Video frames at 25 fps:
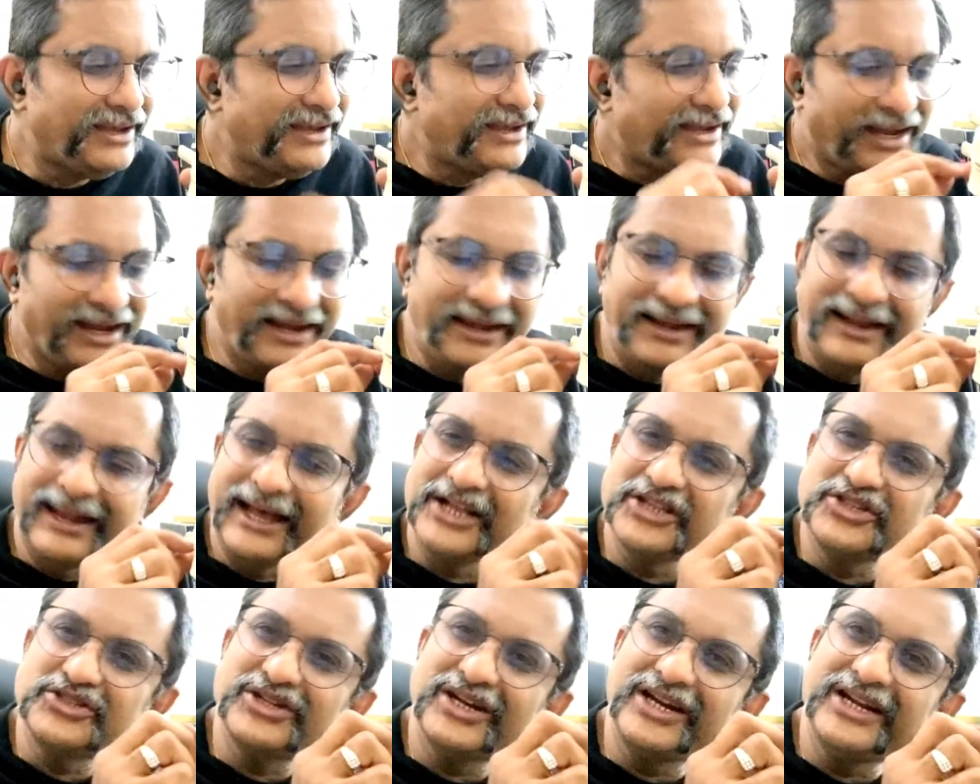and
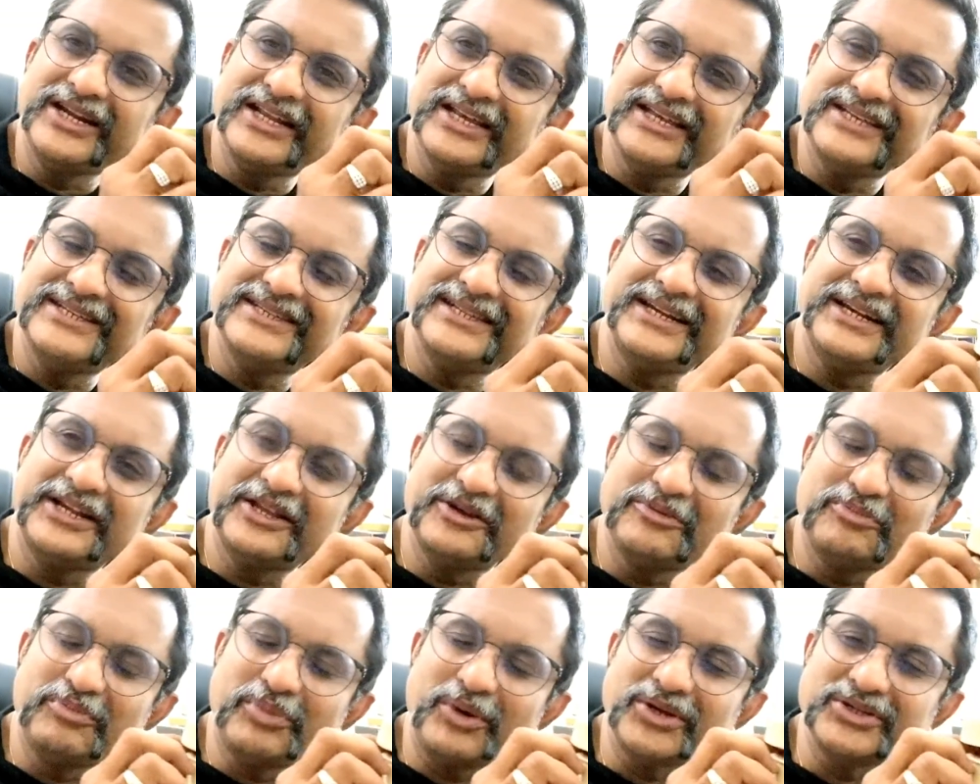natural
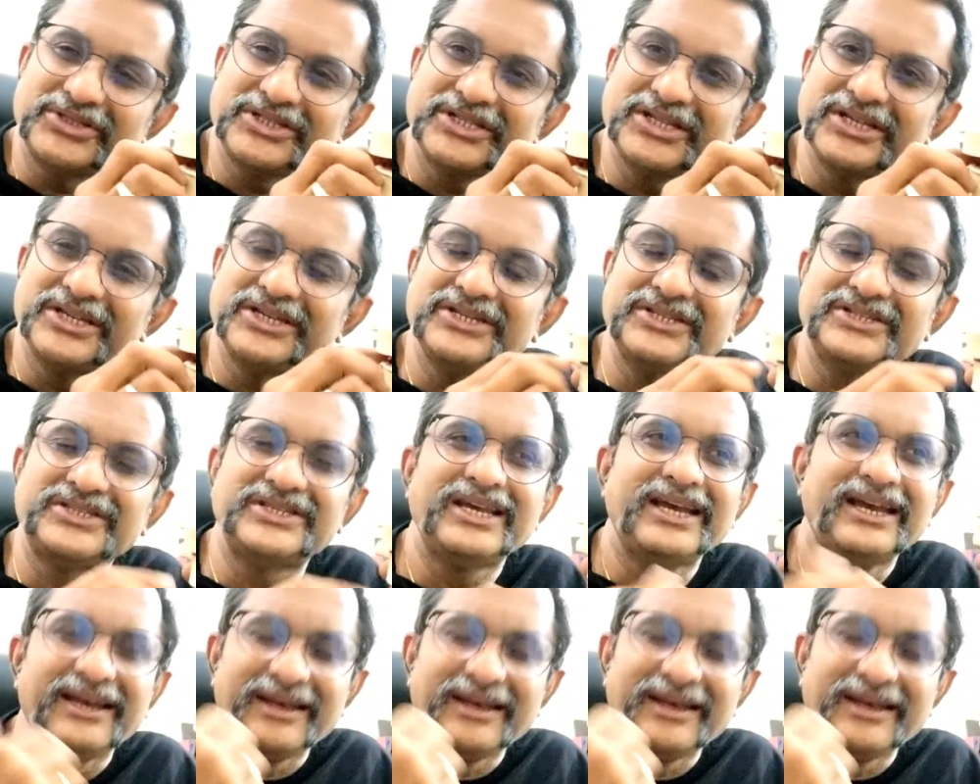degenerative process